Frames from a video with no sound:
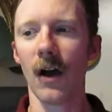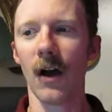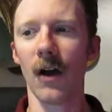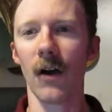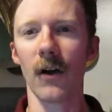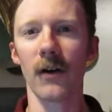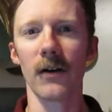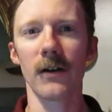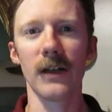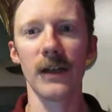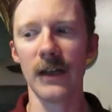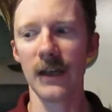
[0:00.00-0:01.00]
are
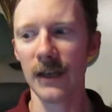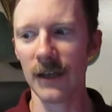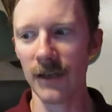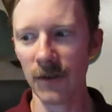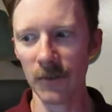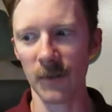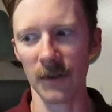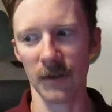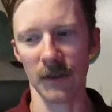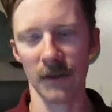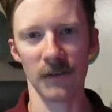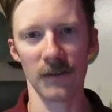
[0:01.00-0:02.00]

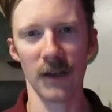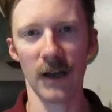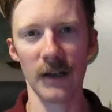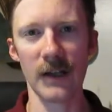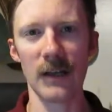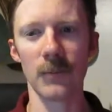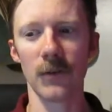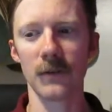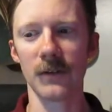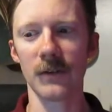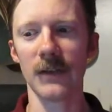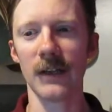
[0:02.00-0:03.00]
hillbillies unable
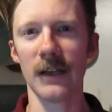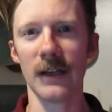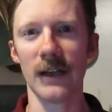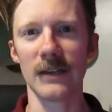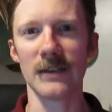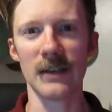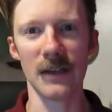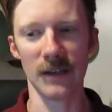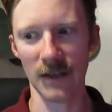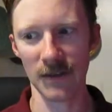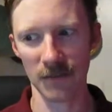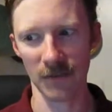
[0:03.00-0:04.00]
to get a
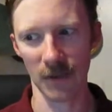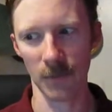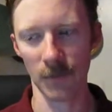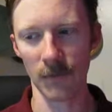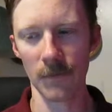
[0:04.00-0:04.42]
DNA sample,